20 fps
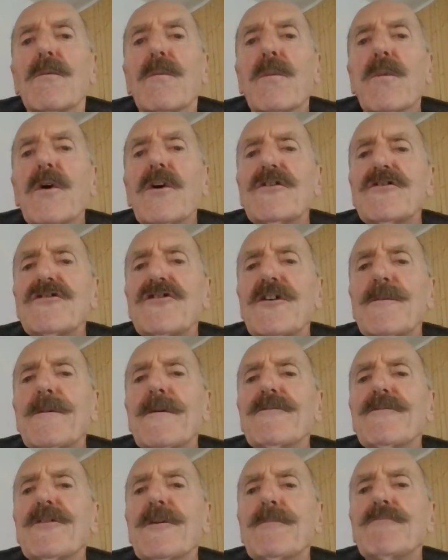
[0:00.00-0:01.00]
Worship
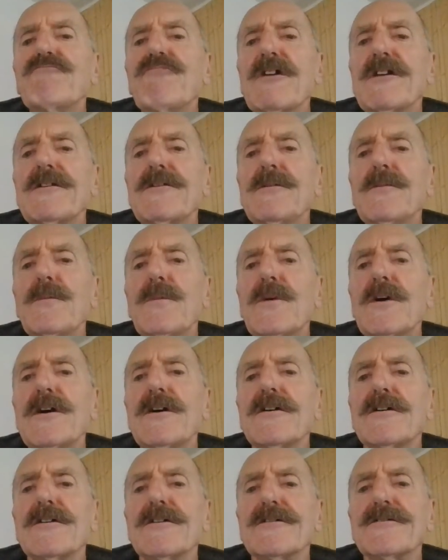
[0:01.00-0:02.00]
of the written
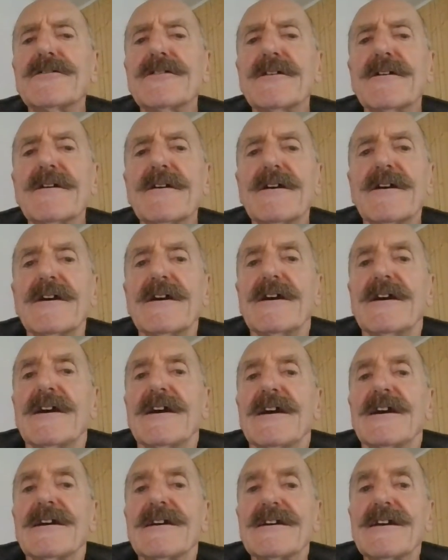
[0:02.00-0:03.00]
word.
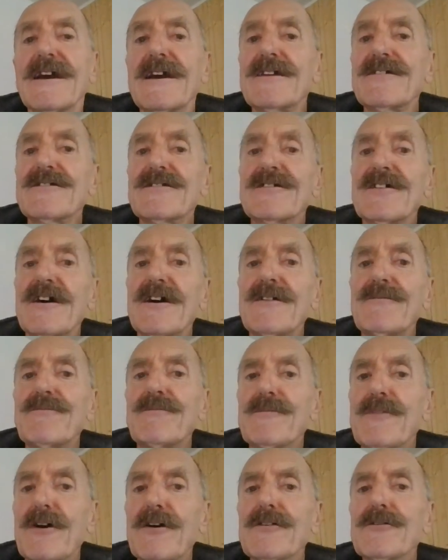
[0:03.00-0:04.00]
Yes,
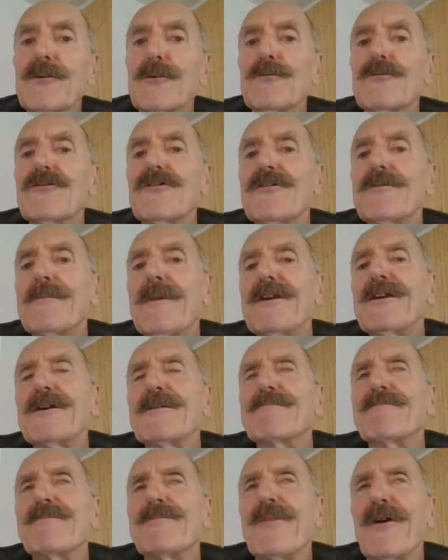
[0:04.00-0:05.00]
I've known all too
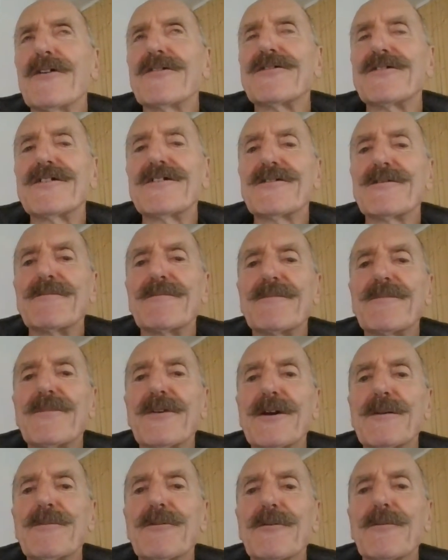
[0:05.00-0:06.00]
many bosses and
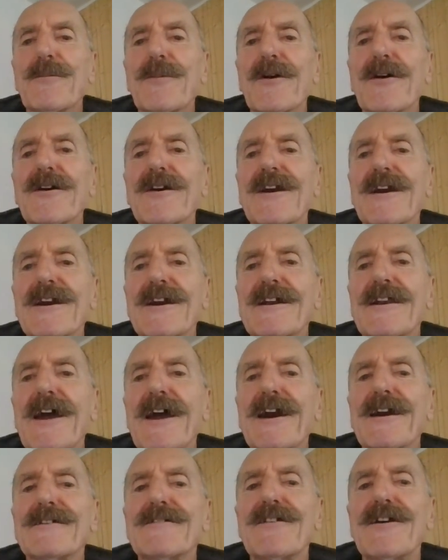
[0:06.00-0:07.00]
people working in
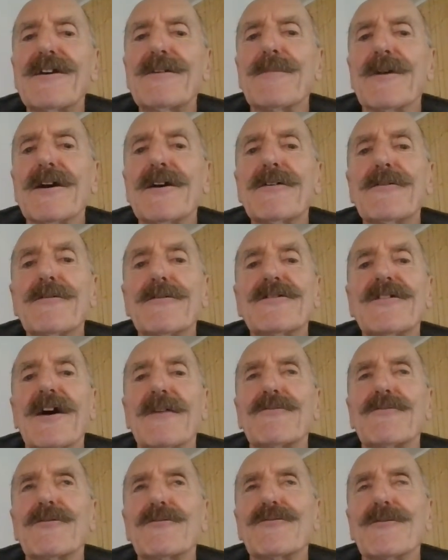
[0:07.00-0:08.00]
academia who
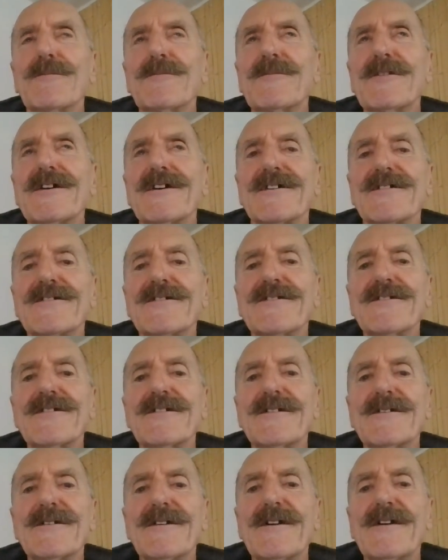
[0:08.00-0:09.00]
suffer from
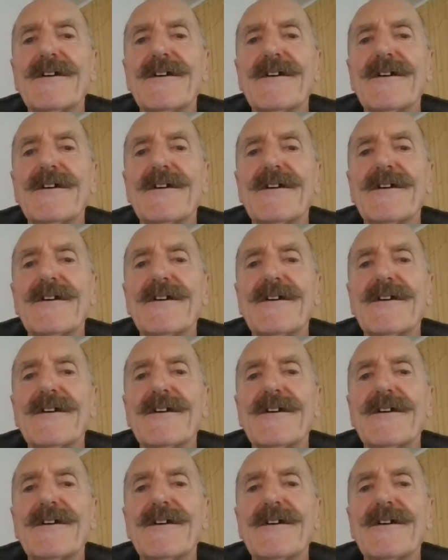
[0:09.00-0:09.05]
this.